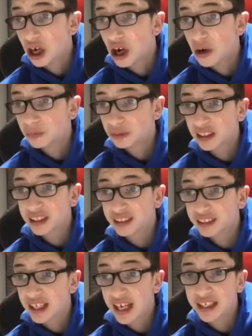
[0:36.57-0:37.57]
didn't
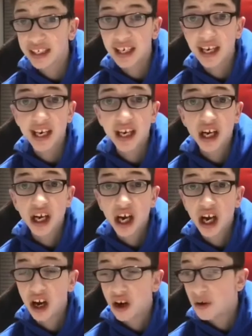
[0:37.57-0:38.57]
take it.
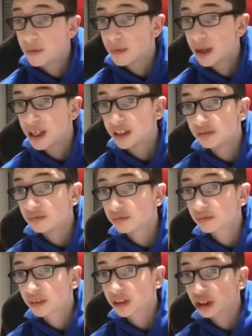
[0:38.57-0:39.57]
And then
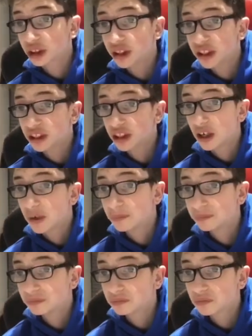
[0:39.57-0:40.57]
literally,
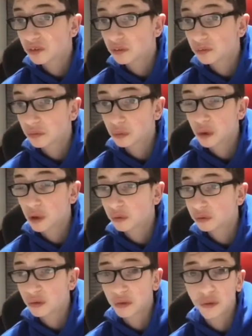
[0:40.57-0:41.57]

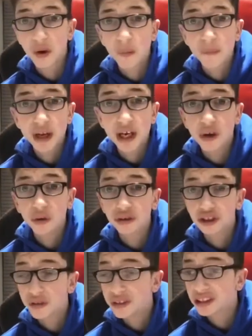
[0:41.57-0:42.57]
a minute or two
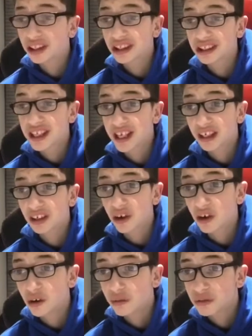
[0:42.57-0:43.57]
into the second half,
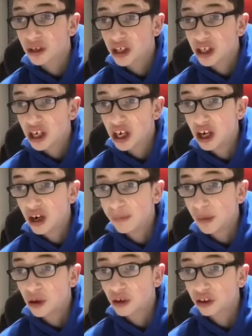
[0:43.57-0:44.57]

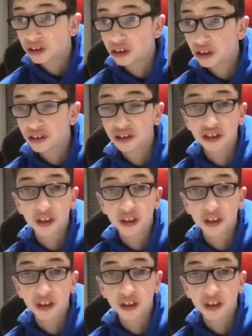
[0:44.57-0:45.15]
Marcos Alonso with a